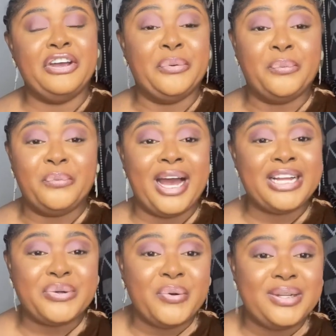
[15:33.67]
a
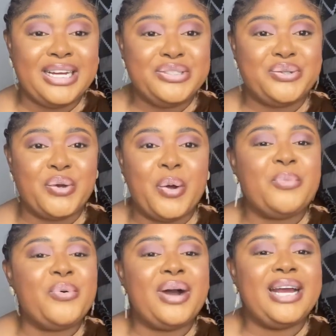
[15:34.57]
white collar
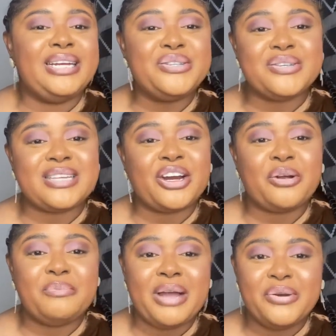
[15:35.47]
job, or I need to
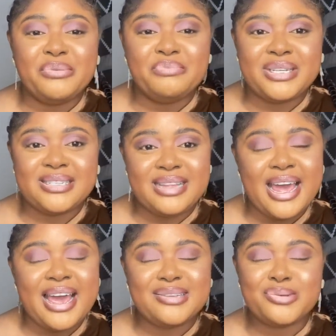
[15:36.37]
start off my own
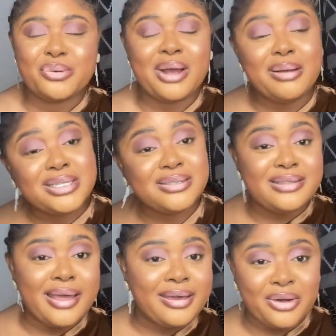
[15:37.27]
business. So I'm still
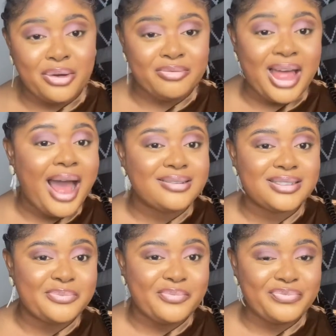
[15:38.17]
thinking of that.
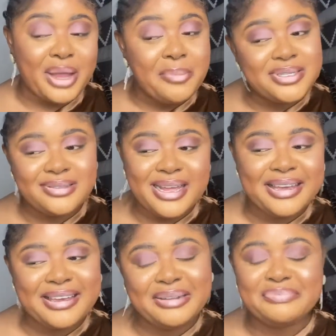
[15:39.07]

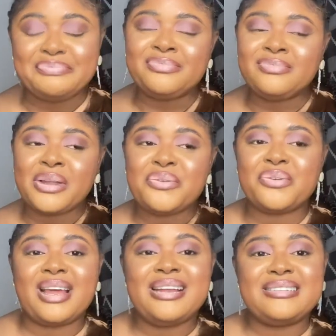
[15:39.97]

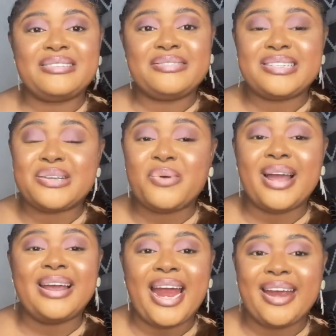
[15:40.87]
So that is the reason
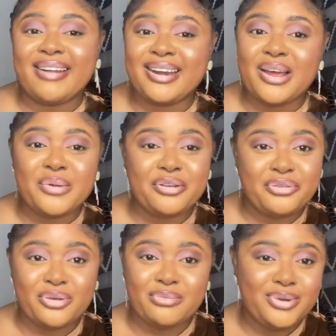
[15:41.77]
why I ran away
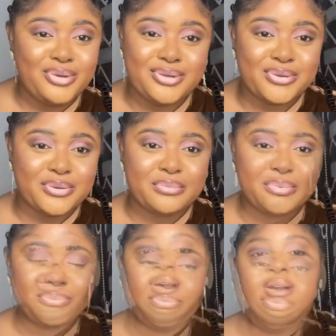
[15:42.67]
from
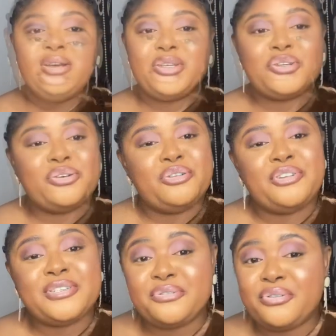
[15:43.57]
YouTube. So
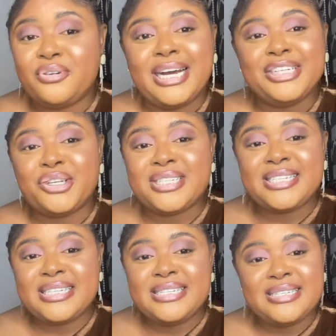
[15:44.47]
first of all, I just
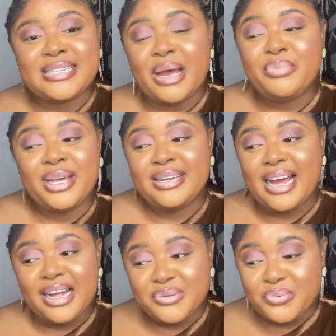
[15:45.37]
didn't disappear
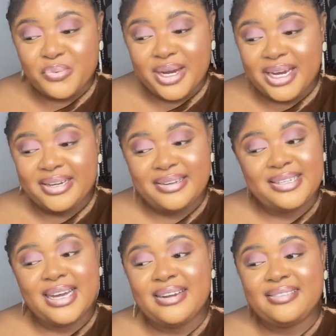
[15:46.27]
that way.
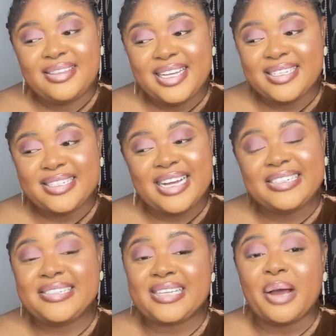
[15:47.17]
These are the things
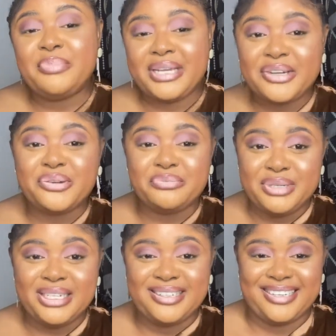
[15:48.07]
that disappeared on
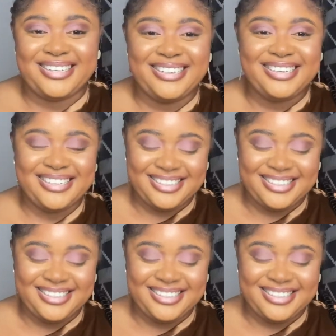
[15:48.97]
me.